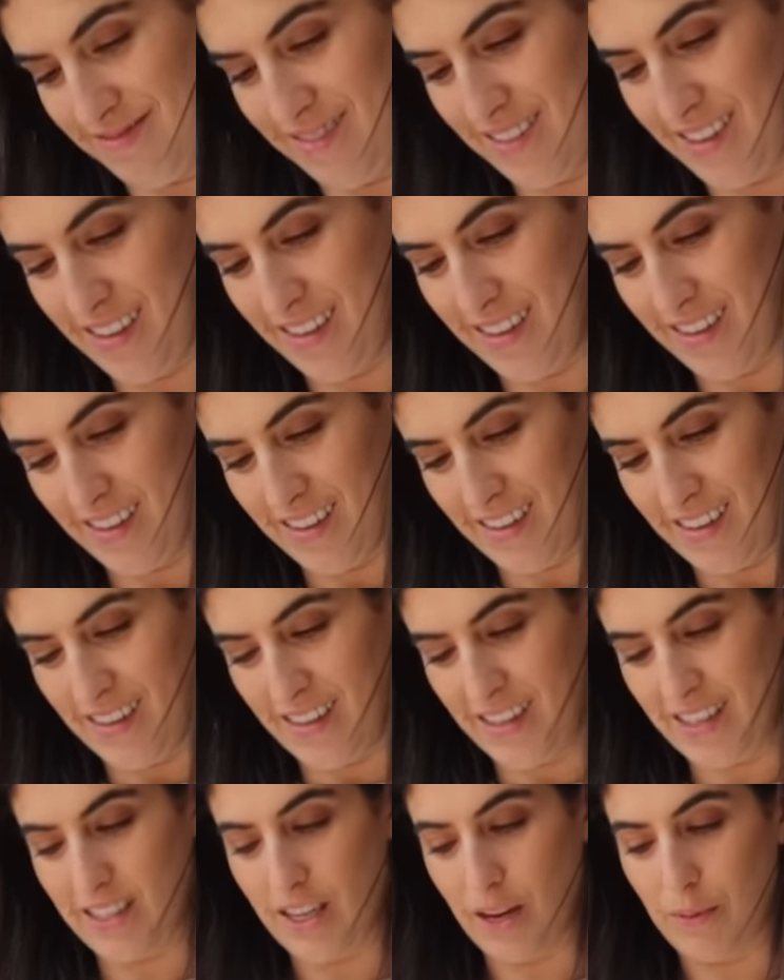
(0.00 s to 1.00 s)

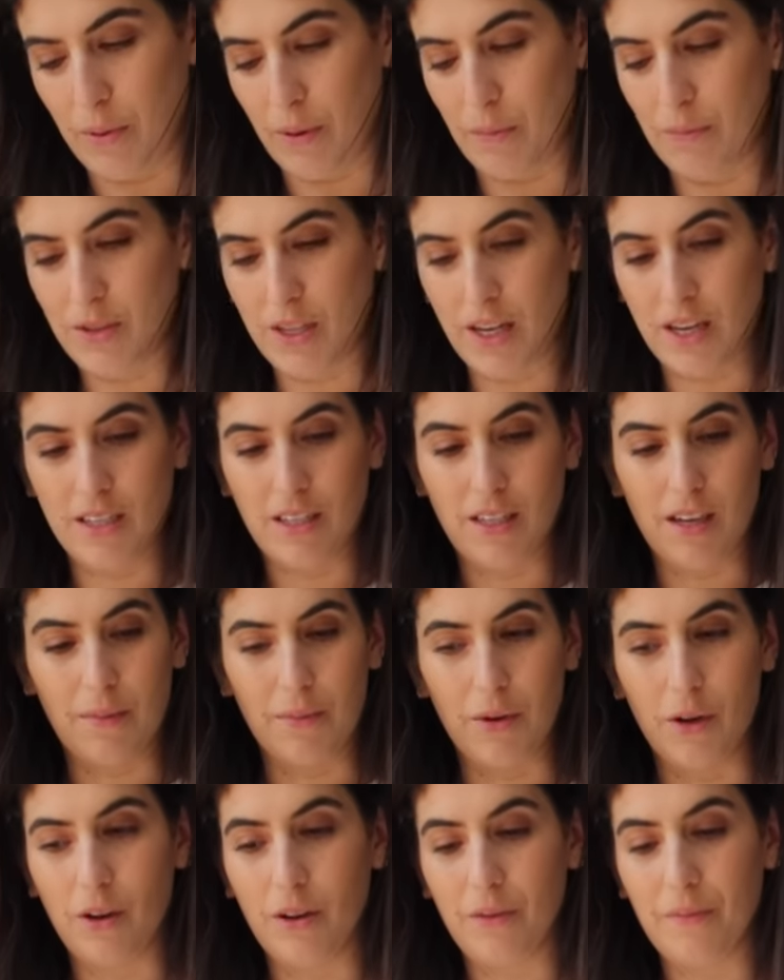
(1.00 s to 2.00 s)
there's no point pretending
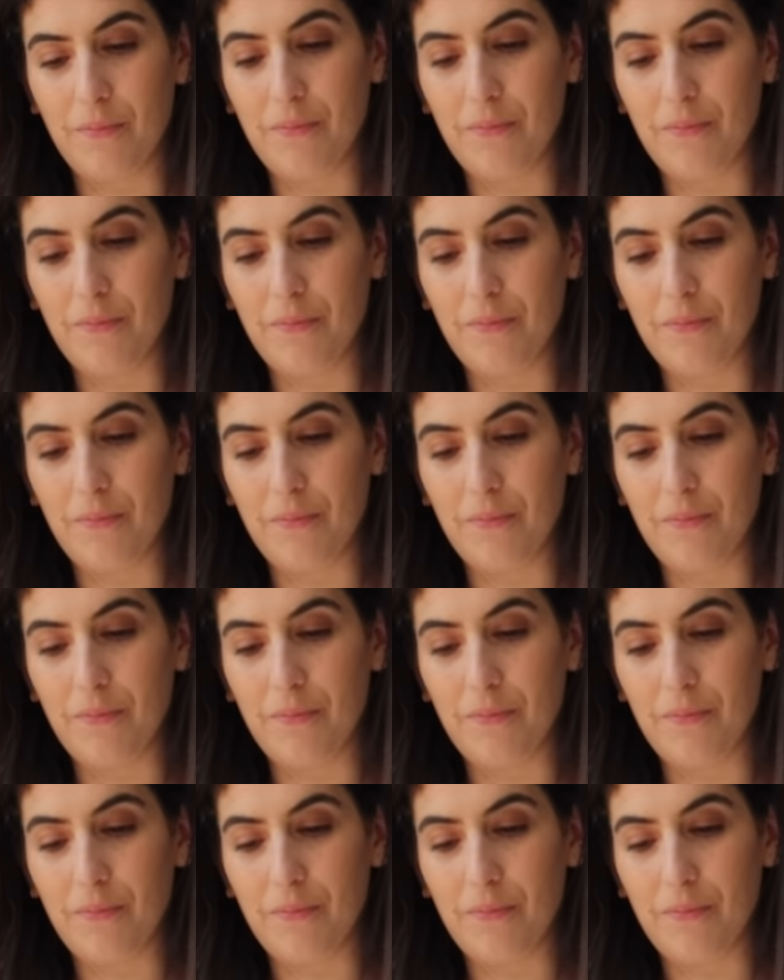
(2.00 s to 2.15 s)
I'm not.